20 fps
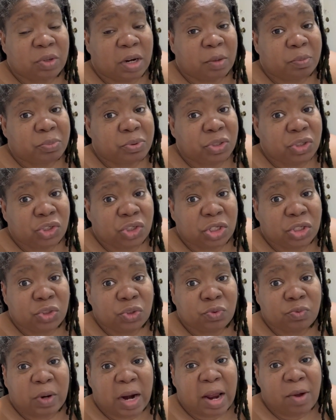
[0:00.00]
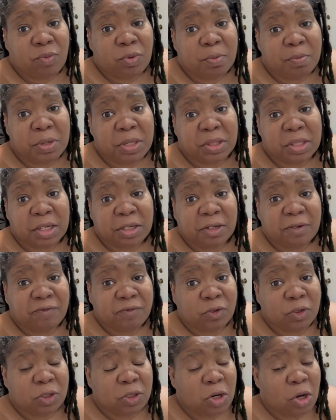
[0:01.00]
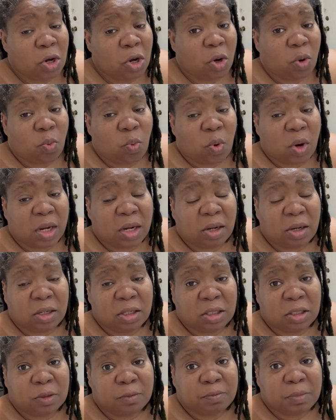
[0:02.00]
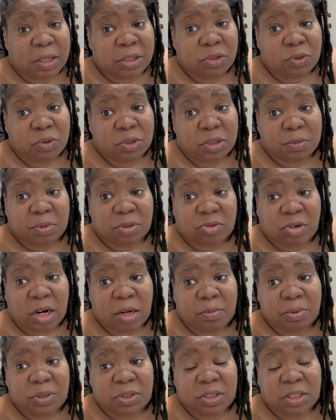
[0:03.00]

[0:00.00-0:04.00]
I appreciate you riding with me. Thank you for my new subscribers.